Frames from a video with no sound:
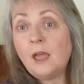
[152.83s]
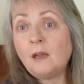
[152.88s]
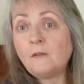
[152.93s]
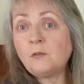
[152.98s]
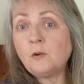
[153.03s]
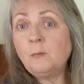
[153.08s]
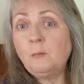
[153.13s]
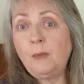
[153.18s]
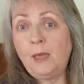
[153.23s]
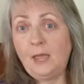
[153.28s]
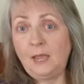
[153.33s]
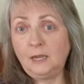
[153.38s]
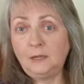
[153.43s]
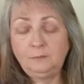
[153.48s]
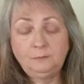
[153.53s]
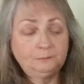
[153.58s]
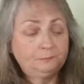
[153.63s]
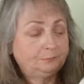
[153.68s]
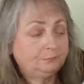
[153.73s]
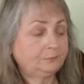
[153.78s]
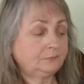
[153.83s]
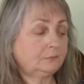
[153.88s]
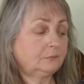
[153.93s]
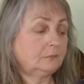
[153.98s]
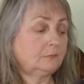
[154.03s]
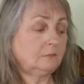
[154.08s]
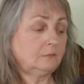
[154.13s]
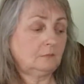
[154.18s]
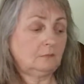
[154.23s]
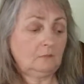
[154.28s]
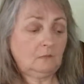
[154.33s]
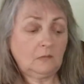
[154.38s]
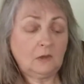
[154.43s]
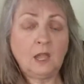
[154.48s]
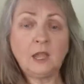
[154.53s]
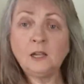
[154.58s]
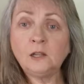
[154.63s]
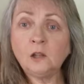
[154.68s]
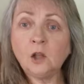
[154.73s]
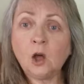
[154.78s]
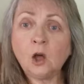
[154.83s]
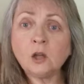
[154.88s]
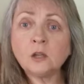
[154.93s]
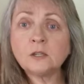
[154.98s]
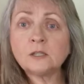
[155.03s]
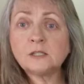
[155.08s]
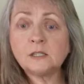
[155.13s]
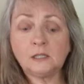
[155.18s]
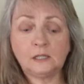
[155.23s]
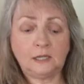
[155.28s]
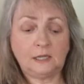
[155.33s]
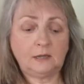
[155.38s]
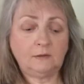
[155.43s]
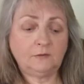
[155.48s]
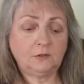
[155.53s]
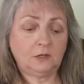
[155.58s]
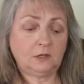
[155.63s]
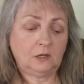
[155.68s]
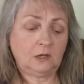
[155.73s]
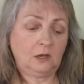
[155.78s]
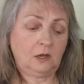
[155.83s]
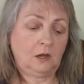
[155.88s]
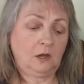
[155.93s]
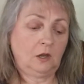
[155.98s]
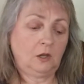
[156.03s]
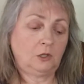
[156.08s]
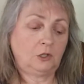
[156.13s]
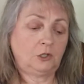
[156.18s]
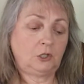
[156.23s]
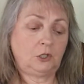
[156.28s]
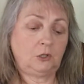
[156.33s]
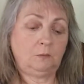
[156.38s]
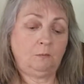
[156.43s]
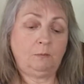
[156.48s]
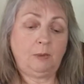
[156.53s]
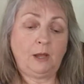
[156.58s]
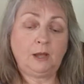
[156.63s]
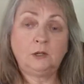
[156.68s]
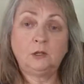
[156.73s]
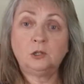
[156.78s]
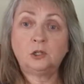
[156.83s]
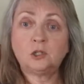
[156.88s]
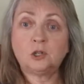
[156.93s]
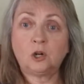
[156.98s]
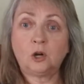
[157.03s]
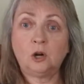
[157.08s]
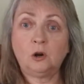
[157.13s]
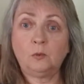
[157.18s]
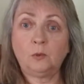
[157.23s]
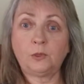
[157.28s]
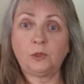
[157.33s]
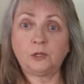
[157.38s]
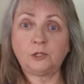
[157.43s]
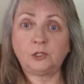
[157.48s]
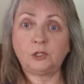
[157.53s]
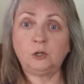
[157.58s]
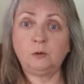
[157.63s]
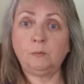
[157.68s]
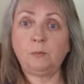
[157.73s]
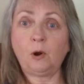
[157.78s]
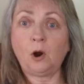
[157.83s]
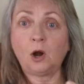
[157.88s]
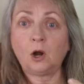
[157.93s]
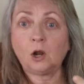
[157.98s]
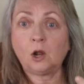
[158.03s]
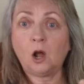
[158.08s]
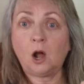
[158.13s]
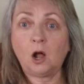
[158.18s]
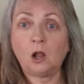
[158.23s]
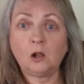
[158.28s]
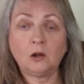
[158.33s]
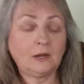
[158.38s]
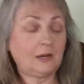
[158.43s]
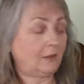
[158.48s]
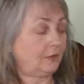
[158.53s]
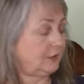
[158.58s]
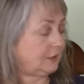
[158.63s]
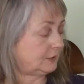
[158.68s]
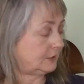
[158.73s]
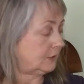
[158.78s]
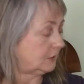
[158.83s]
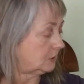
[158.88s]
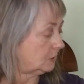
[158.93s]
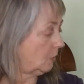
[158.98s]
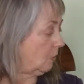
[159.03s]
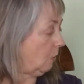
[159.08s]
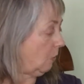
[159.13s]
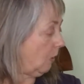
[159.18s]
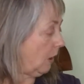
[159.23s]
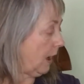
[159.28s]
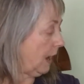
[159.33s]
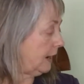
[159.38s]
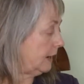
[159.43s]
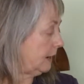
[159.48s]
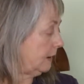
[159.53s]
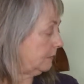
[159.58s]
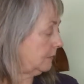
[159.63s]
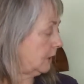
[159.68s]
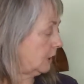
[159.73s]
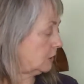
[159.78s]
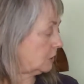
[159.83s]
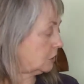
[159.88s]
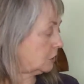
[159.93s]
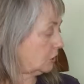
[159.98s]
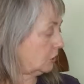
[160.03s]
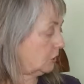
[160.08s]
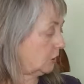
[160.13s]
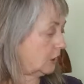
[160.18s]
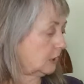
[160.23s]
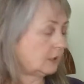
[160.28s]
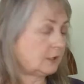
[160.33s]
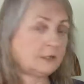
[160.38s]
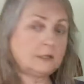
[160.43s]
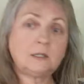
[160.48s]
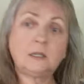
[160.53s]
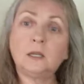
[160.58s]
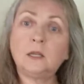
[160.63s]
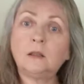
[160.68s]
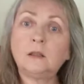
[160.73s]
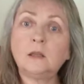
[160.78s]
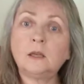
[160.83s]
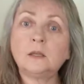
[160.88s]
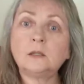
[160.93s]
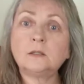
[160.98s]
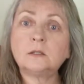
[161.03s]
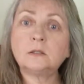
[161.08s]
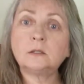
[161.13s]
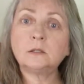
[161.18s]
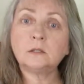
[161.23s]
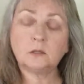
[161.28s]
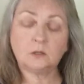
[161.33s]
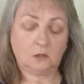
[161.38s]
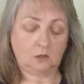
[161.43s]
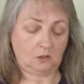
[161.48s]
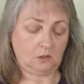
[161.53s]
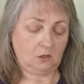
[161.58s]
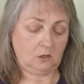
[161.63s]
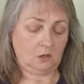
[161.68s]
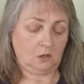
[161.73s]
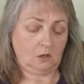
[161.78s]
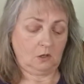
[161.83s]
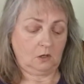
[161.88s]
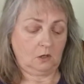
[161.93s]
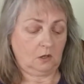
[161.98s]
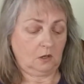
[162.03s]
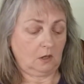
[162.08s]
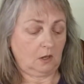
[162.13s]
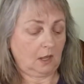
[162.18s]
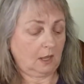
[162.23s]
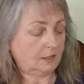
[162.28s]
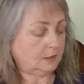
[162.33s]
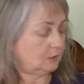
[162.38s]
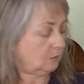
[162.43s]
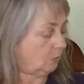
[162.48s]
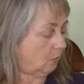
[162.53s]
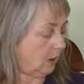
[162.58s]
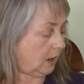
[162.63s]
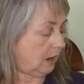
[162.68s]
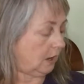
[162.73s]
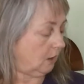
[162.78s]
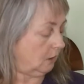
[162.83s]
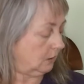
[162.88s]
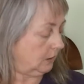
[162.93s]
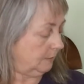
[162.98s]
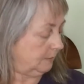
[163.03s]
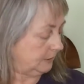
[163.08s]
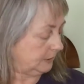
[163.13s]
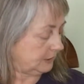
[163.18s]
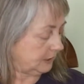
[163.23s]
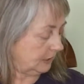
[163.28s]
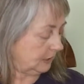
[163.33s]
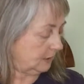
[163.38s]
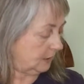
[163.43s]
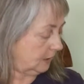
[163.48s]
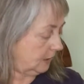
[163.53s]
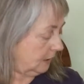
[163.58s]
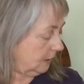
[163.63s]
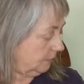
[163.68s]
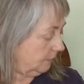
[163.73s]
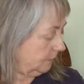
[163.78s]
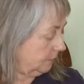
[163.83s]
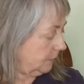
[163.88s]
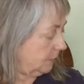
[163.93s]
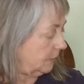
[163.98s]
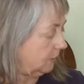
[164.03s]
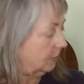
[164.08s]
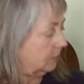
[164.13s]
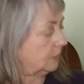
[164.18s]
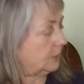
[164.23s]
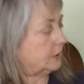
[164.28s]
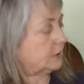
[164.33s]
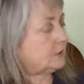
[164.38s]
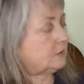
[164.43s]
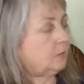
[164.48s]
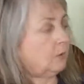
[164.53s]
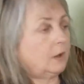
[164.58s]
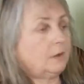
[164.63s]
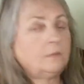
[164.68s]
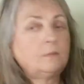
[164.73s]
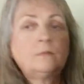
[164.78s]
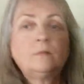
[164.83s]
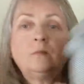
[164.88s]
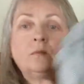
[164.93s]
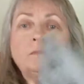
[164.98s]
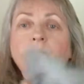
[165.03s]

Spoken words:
ever made a long-sleeved button shirt with a two-part collar? Now this is white. I'm not sure you could see this as well. Let me take this one.